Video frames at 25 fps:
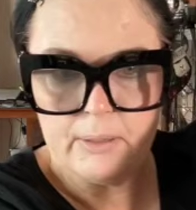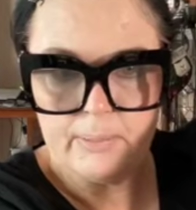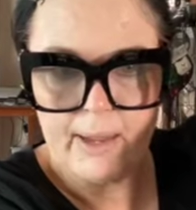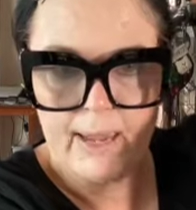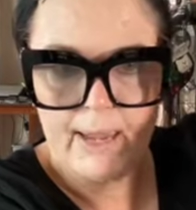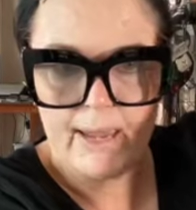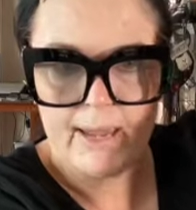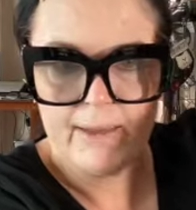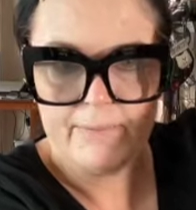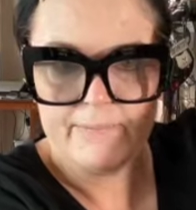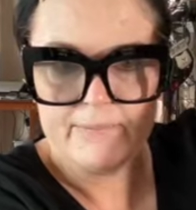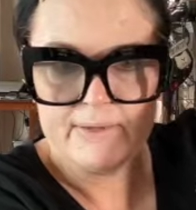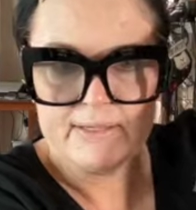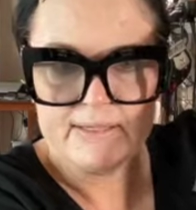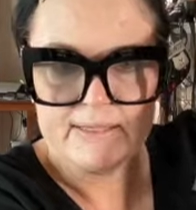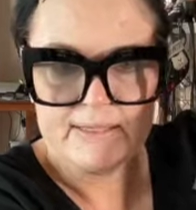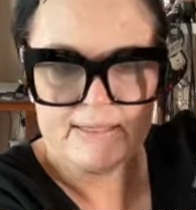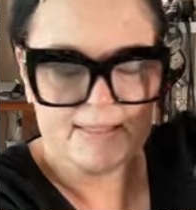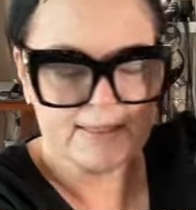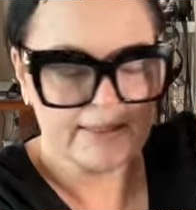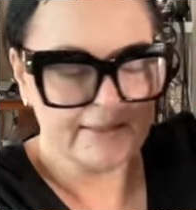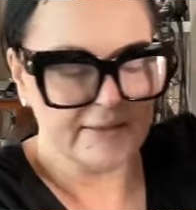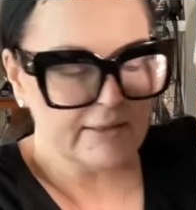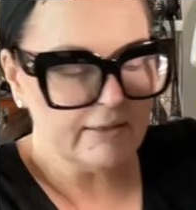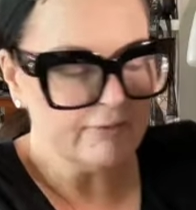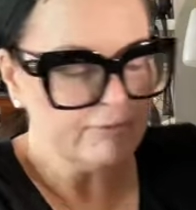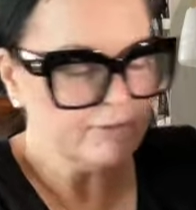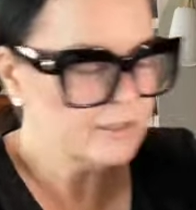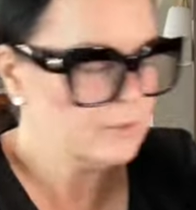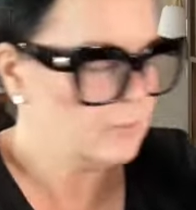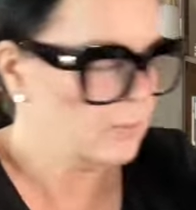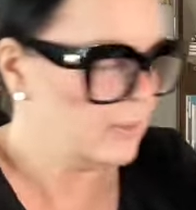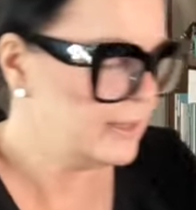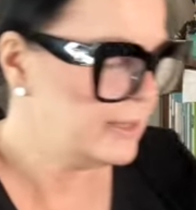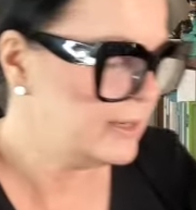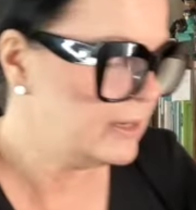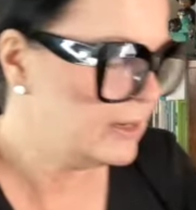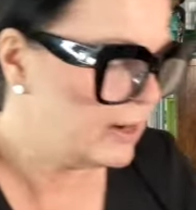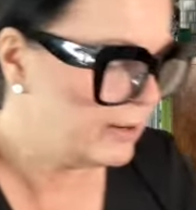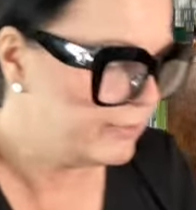Bay. It's this lovely one here.